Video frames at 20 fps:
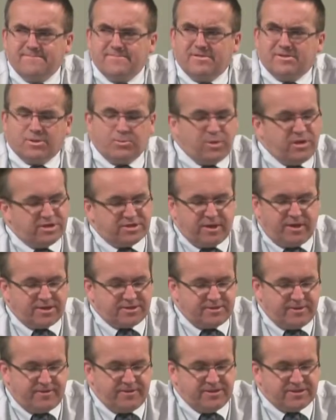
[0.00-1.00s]
It's amazing,
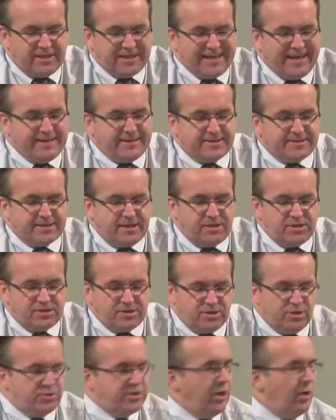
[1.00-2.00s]
isn't it? These are the kind of sins
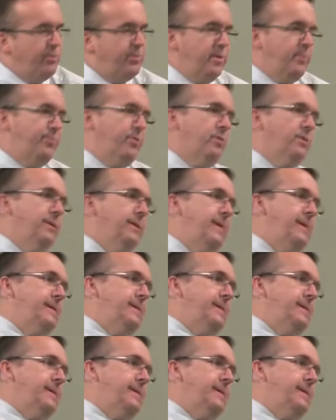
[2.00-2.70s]
that you tell people,